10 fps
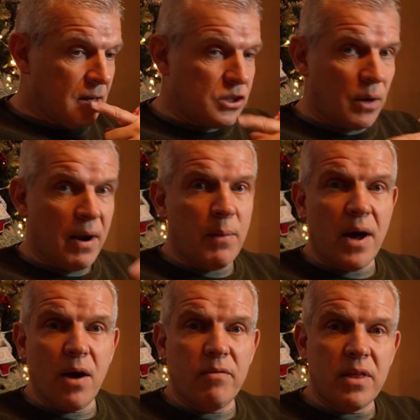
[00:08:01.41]
So
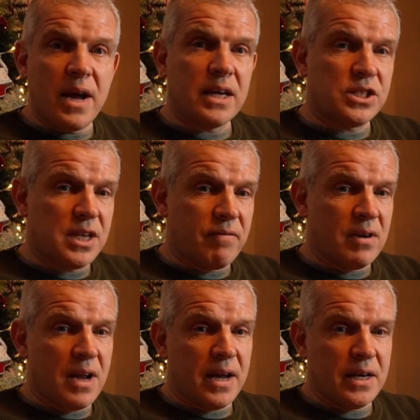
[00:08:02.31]
anyway, over the next
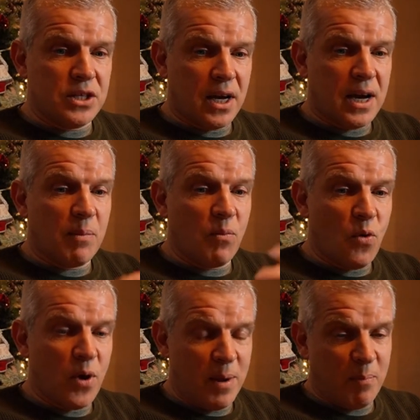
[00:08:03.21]
7 days, I kept
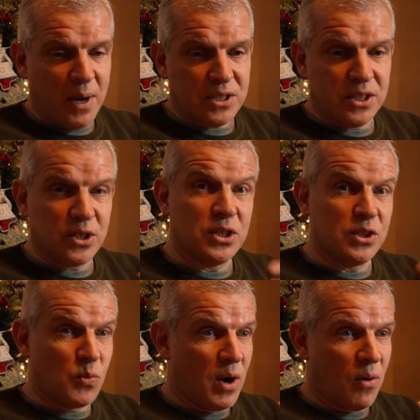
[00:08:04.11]
walking past this, because
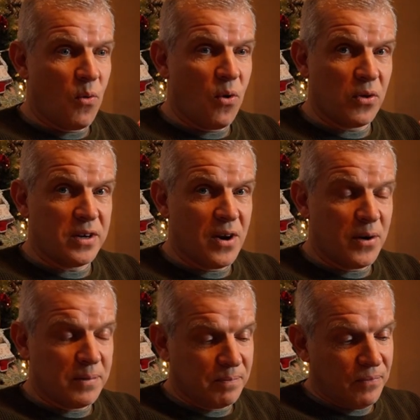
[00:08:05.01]
it's where I walk the
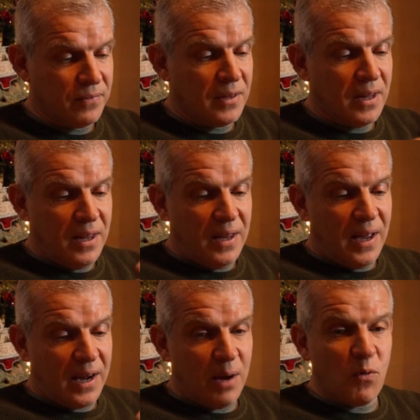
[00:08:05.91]
dog.
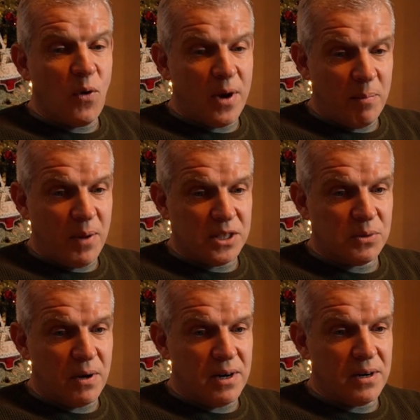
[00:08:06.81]
I kept walking past
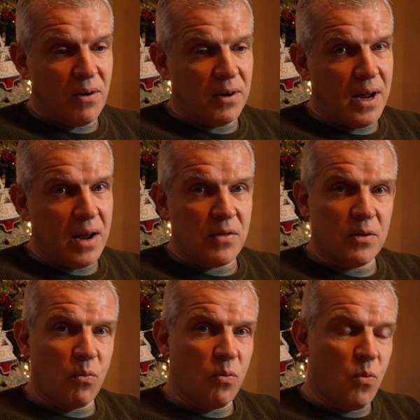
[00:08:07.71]
where it had gone down, and
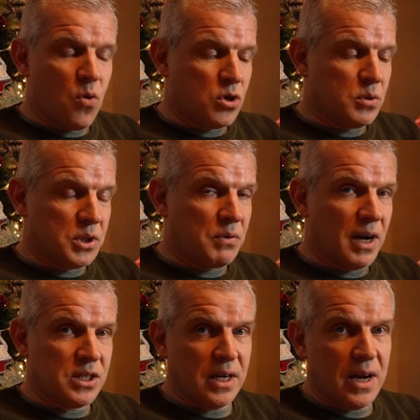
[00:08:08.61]
the water was
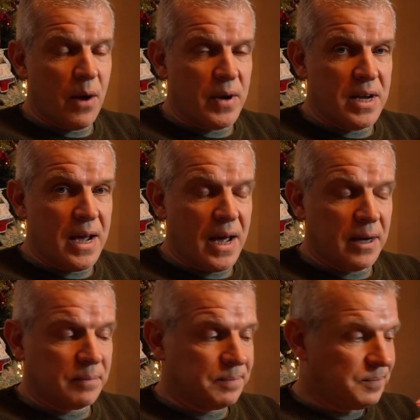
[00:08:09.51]
gradually going
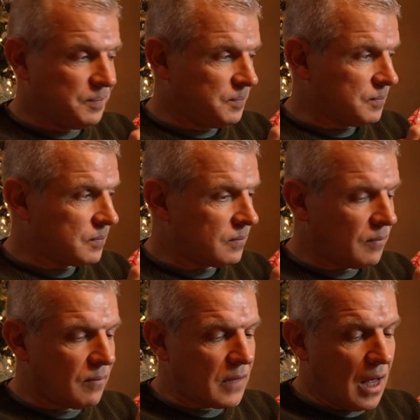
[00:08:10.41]
down.
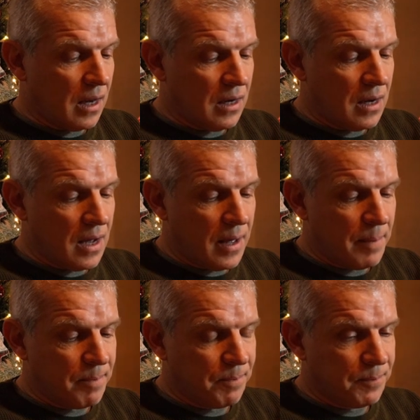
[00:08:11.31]

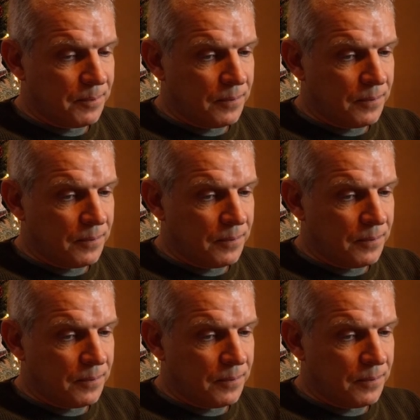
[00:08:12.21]
And